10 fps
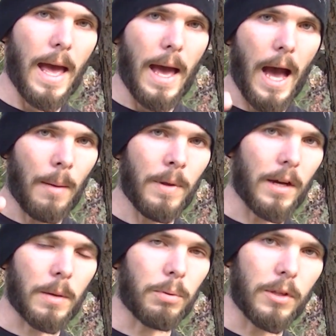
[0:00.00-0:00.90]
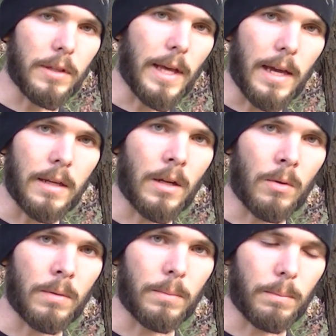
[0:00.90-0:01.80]
I'm not completely hating
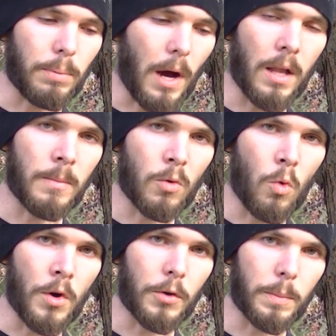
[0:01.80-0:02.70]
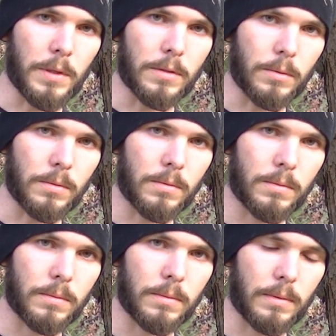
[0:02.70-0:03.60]
on polymer Wonder pistols.
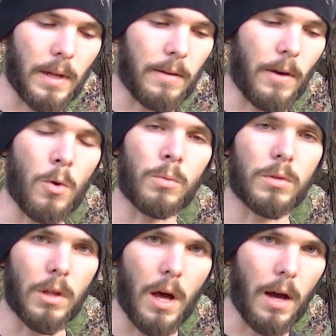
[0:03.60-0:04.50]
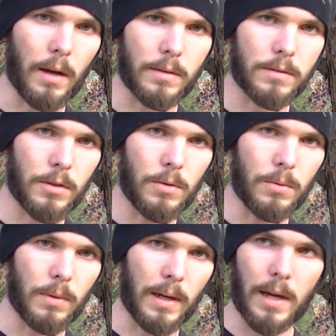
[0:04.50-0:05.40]
I've owned Glocks too.
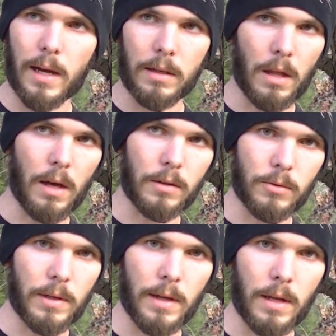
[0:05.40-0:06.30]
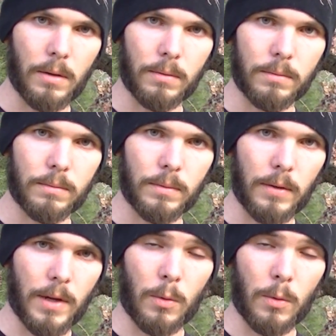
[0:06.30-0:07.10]
I got Glocks right now. I've got